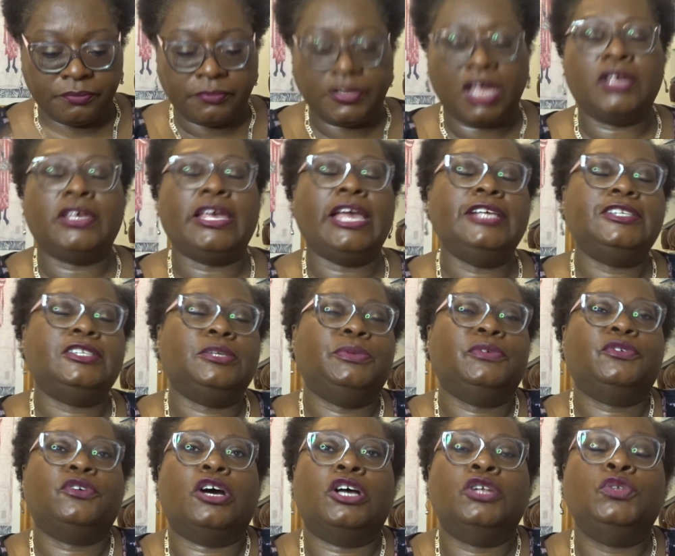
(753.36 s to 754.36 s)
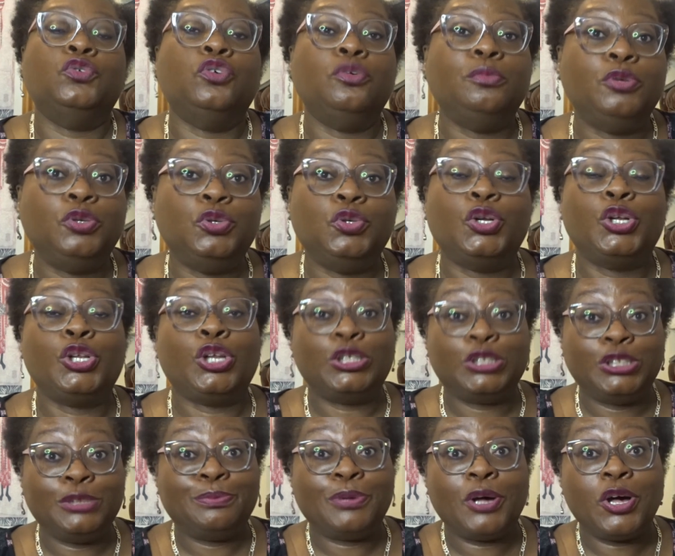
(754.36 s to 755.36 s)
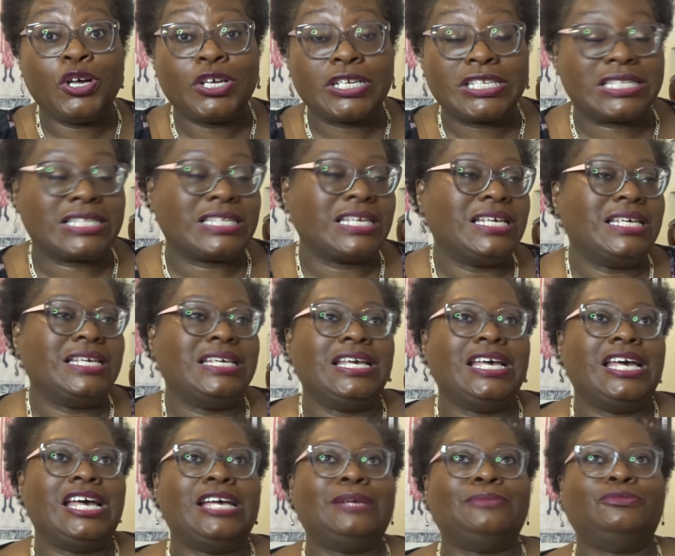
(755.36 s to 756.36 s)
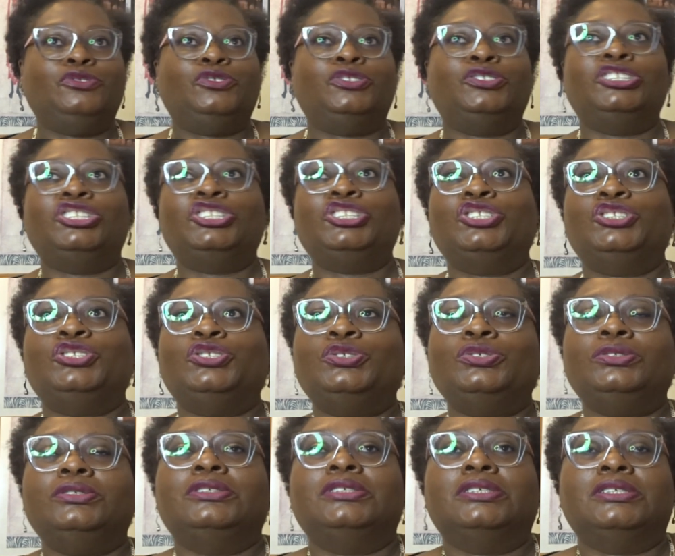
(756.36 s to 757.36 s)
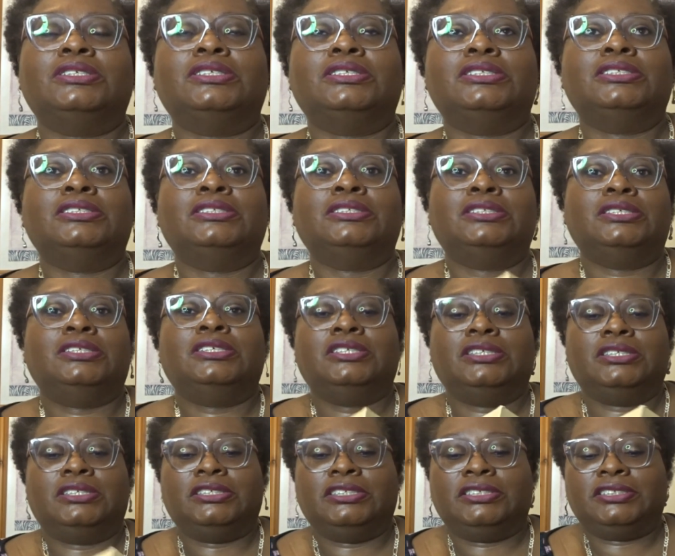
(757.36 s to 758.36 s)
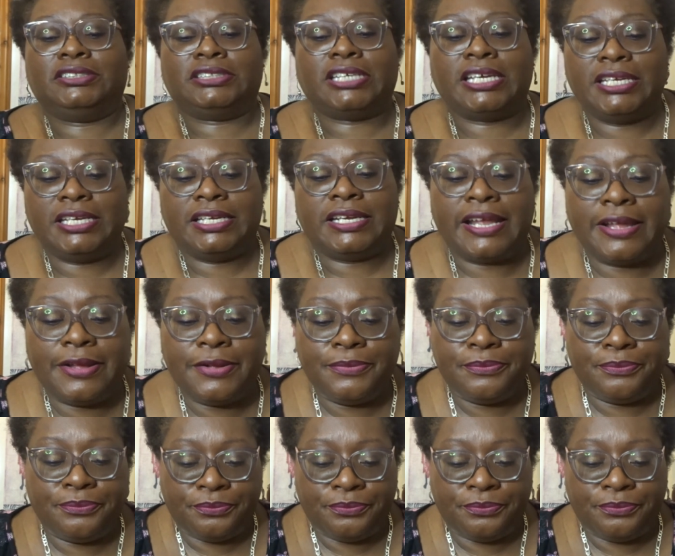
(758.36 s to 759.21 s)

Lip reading: Okay, so we've got a normal glossy box. Traditional. Let's take it out.